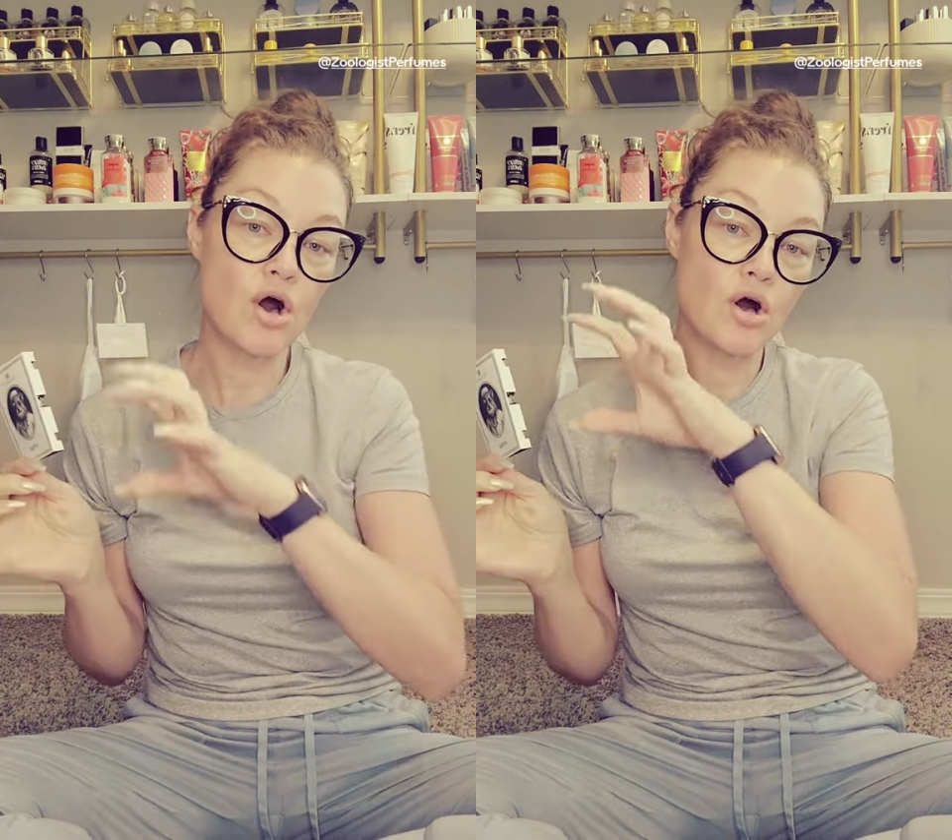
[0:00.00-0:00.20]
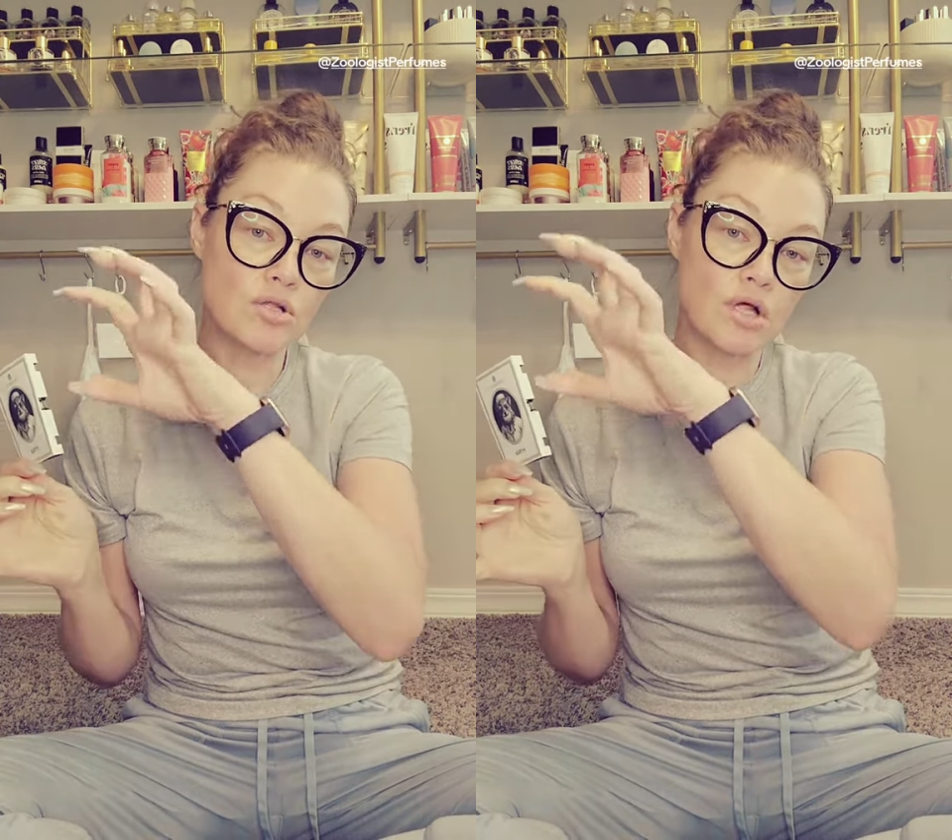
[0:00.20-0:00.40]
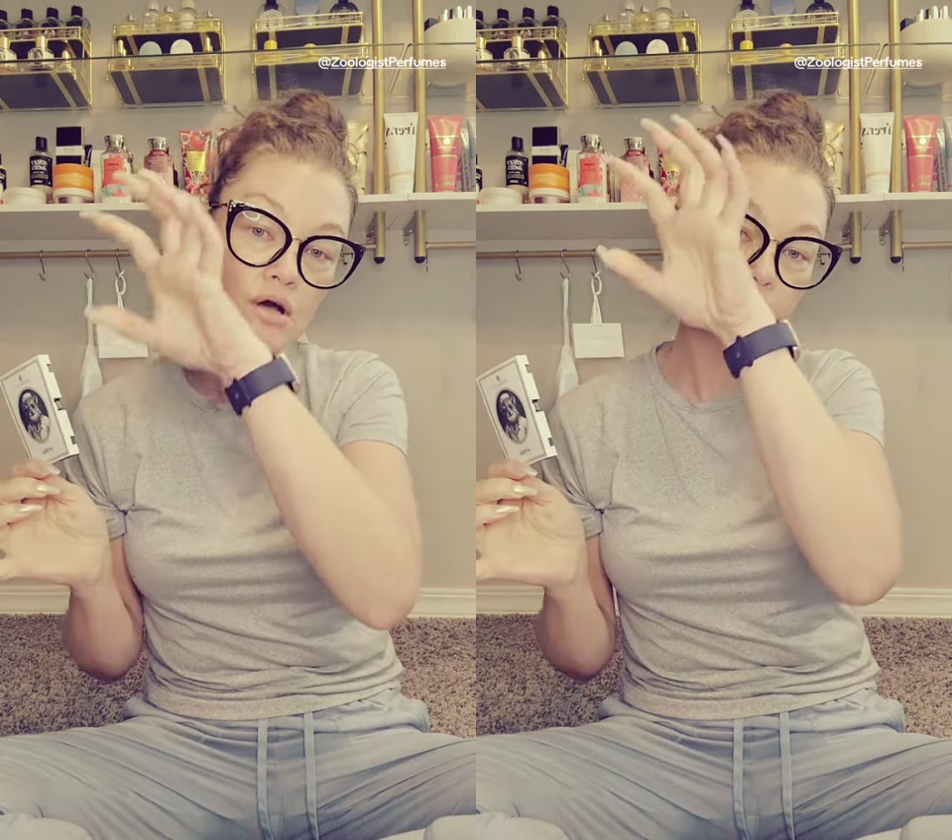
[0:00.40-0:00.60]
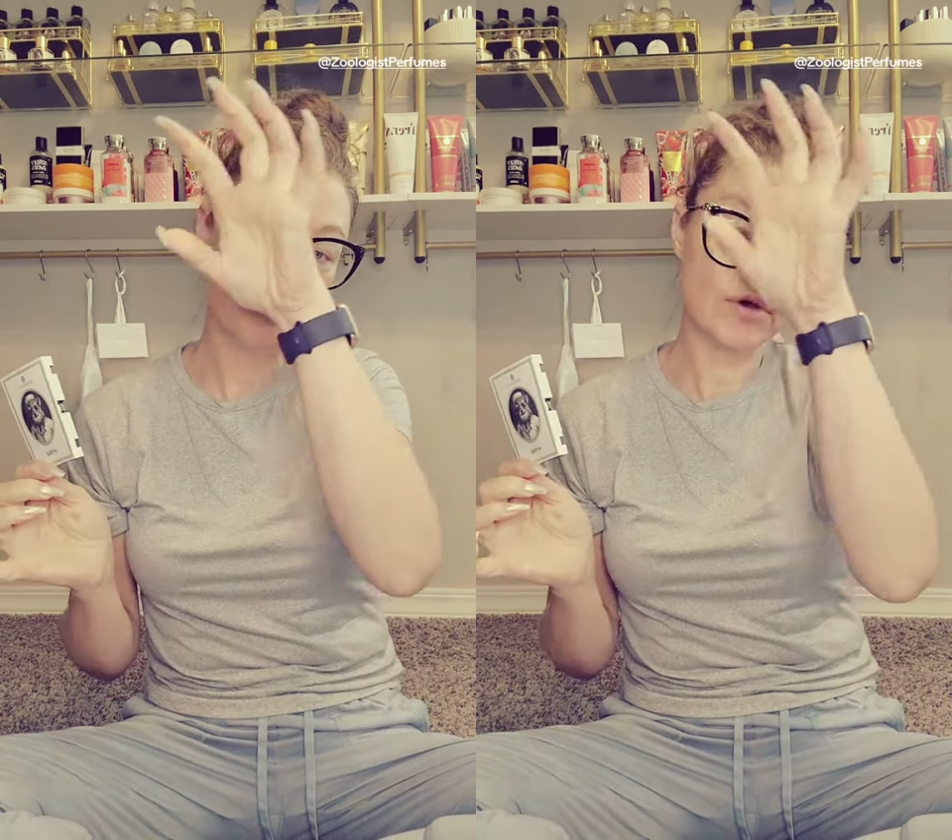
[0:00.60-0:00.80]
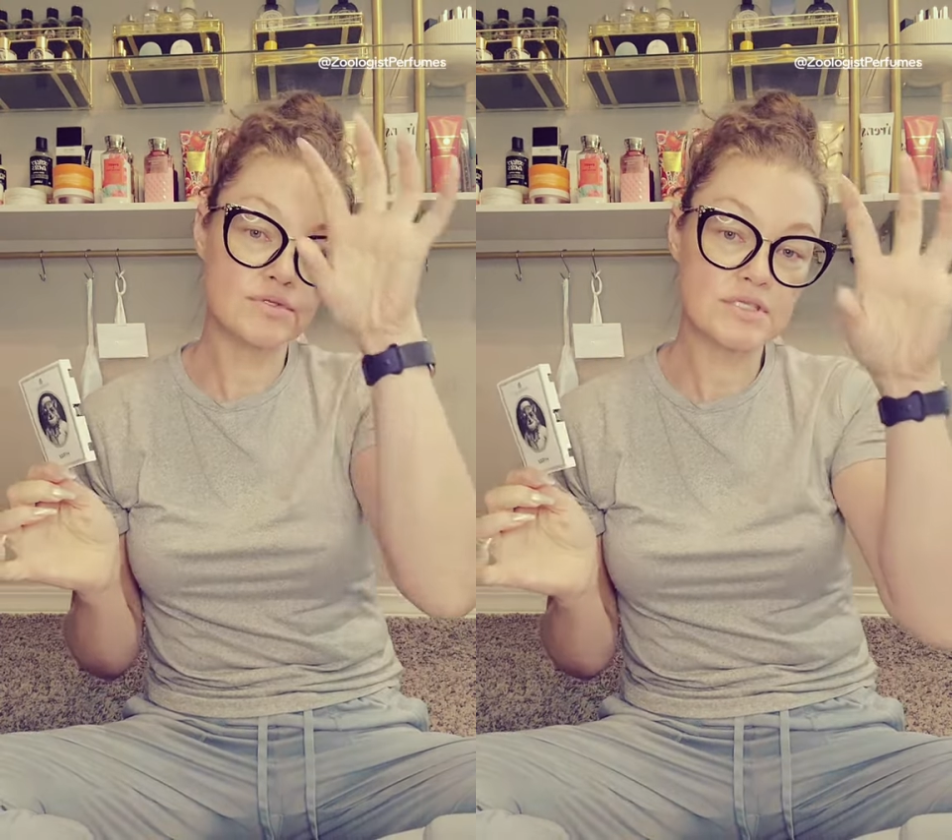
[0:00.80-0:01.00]
all
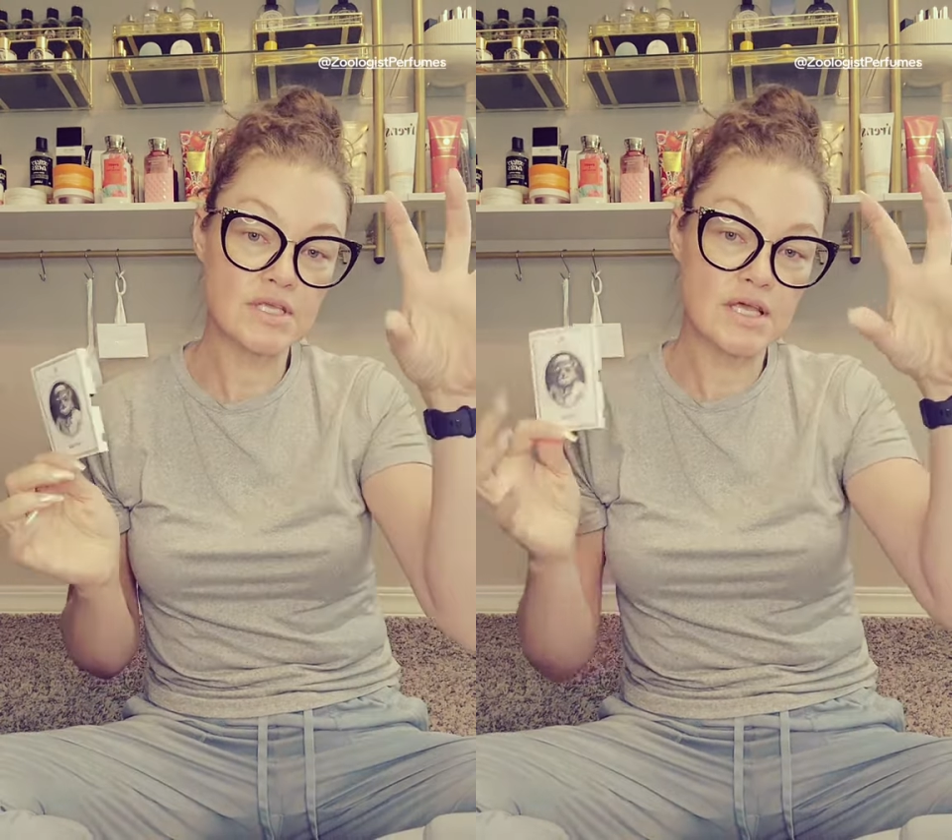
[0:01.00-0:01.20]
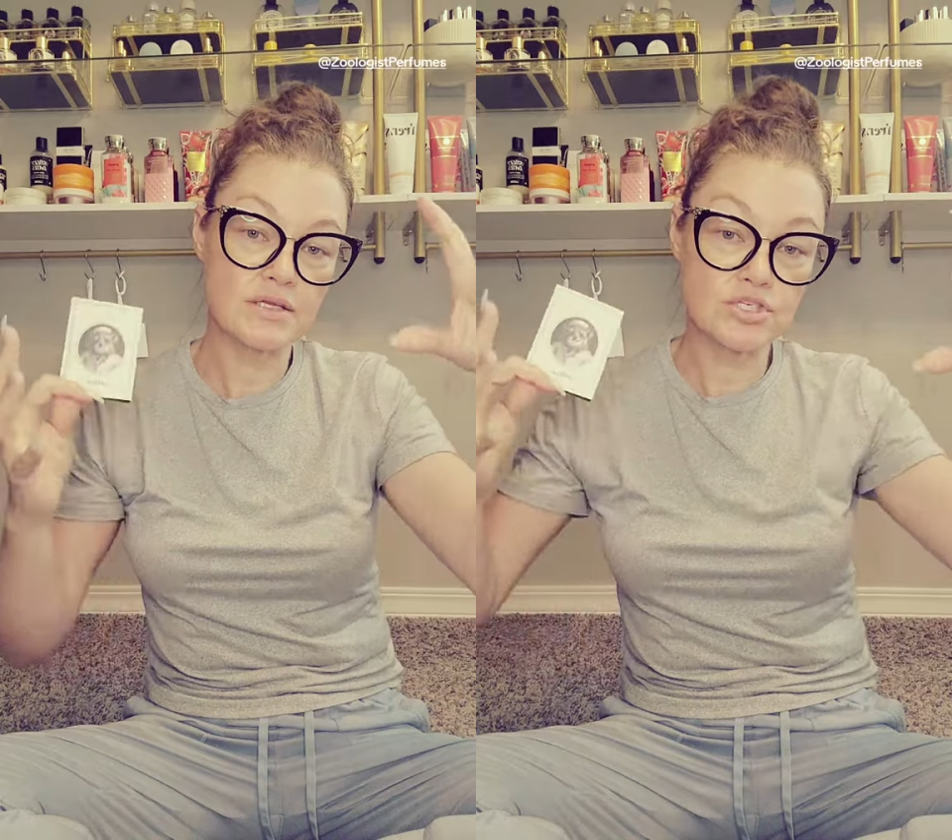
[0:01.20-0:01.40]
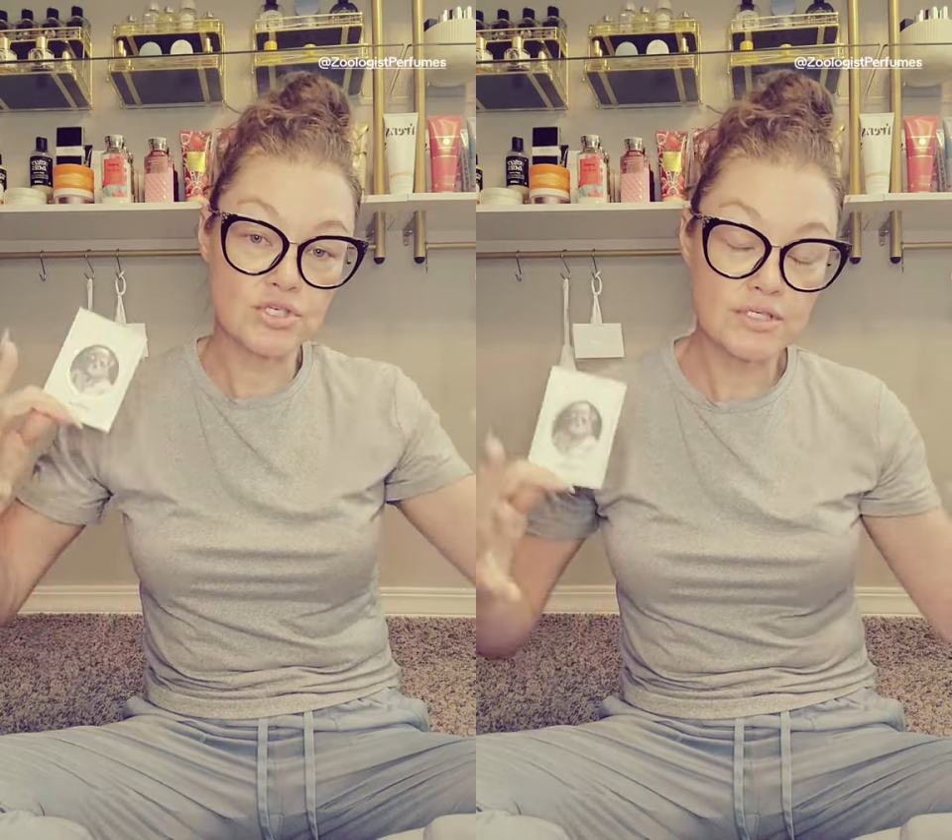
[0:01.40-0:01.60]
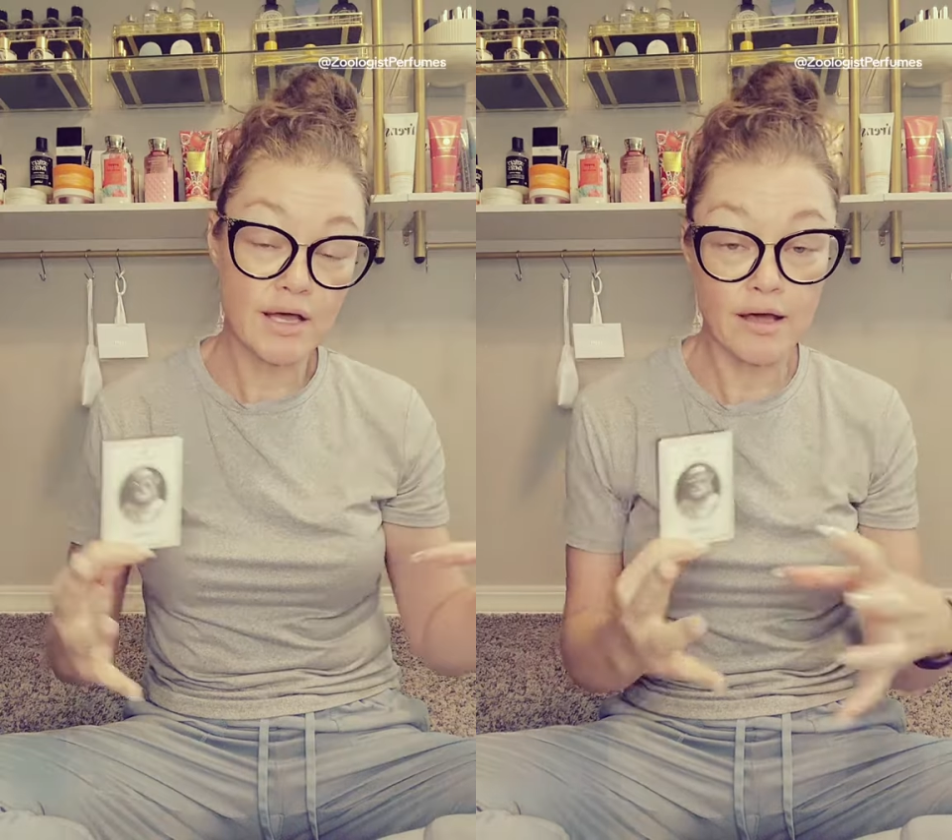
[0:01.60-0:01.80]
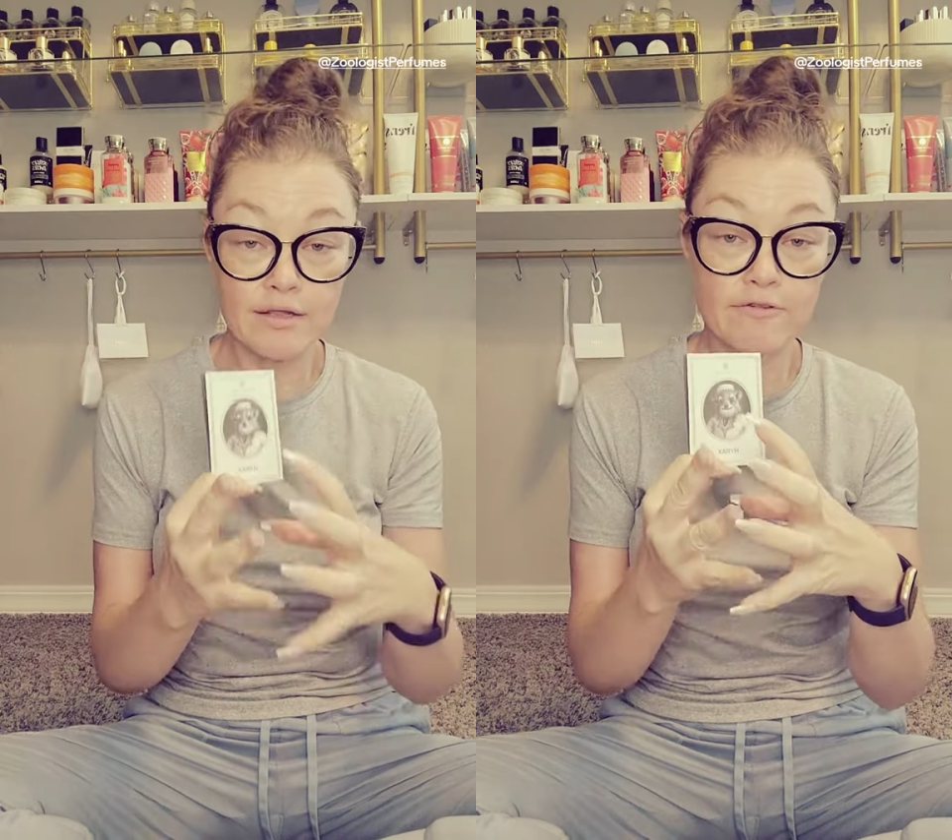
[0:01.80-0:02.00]
of those things
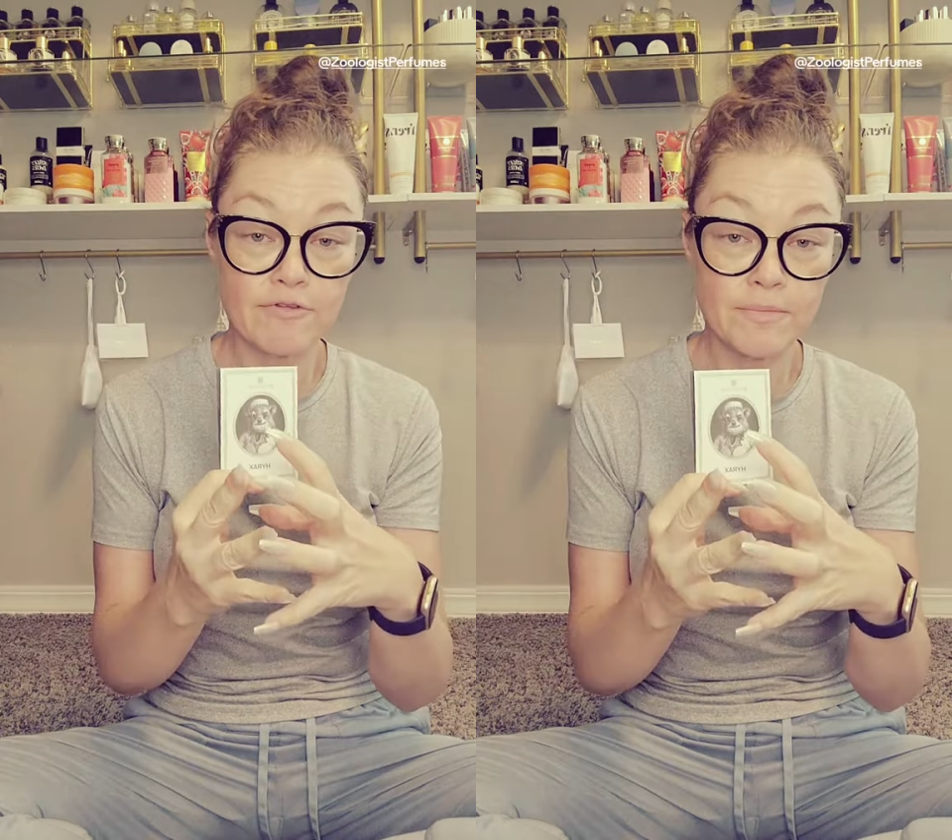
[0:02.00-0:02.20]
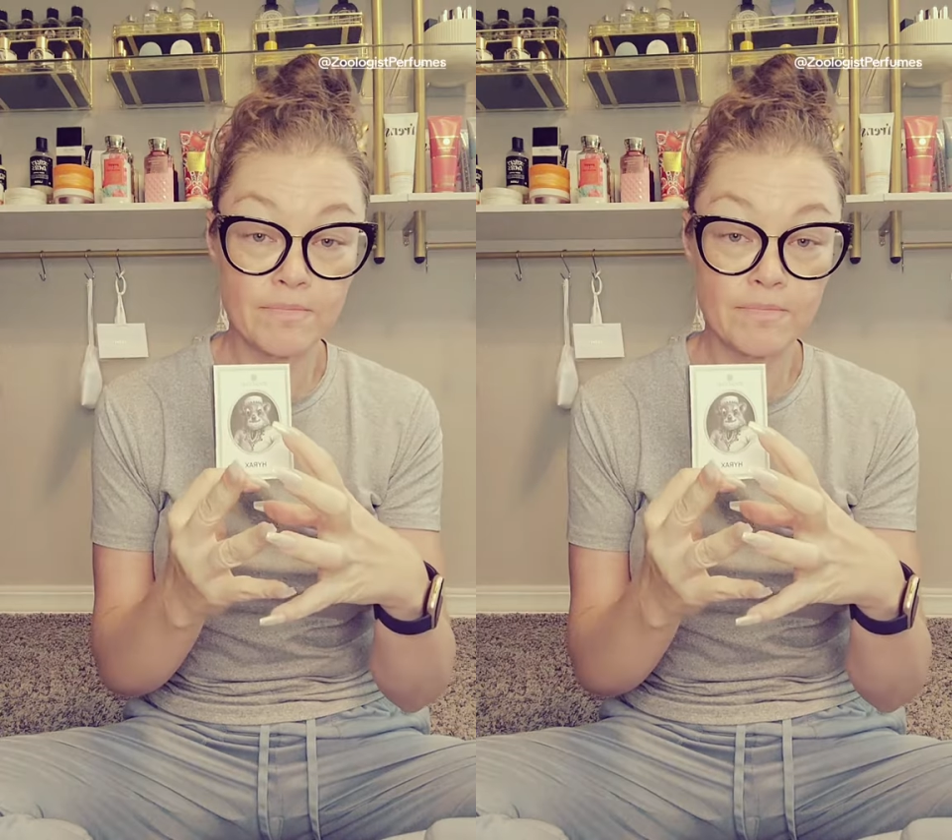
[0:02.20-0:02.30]
just kind of